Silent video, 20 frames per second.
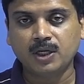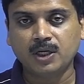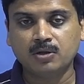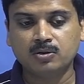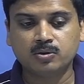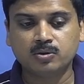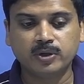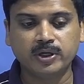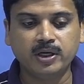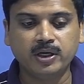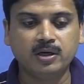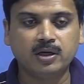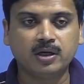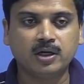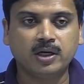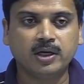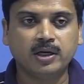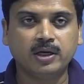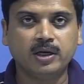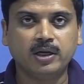So,
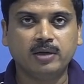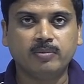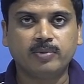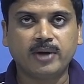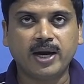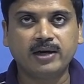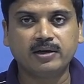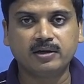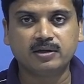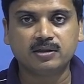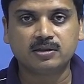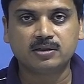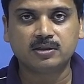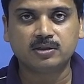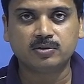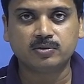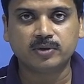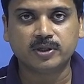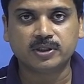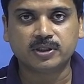in practical
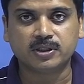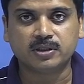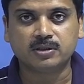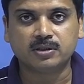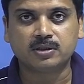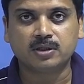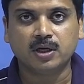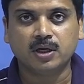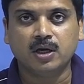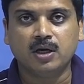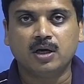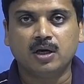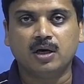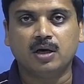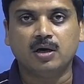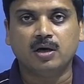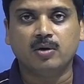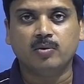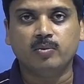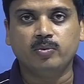situations,
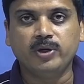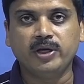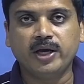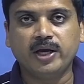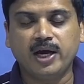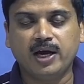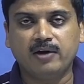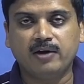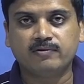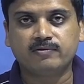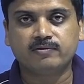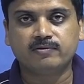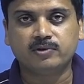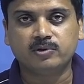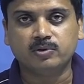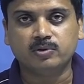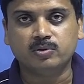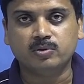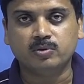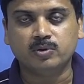we have
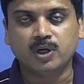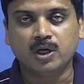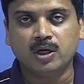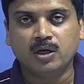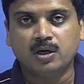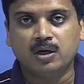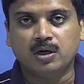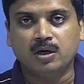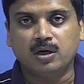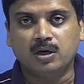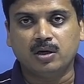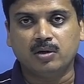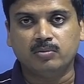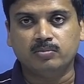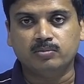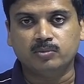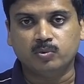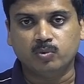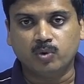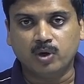to
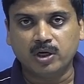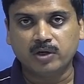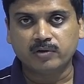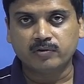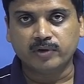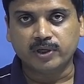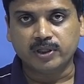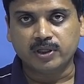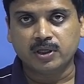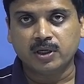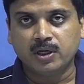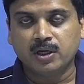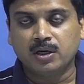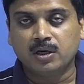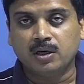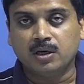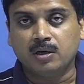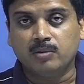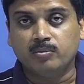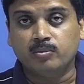work with
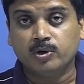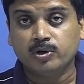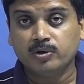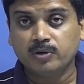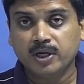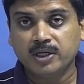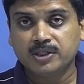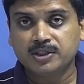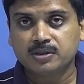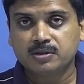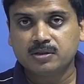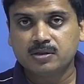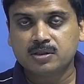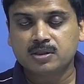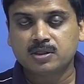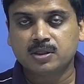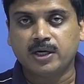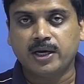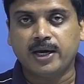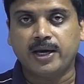
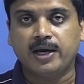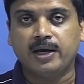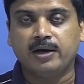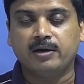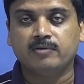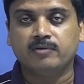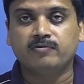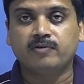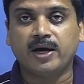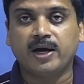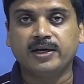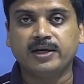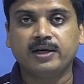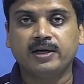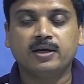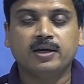modulations and finite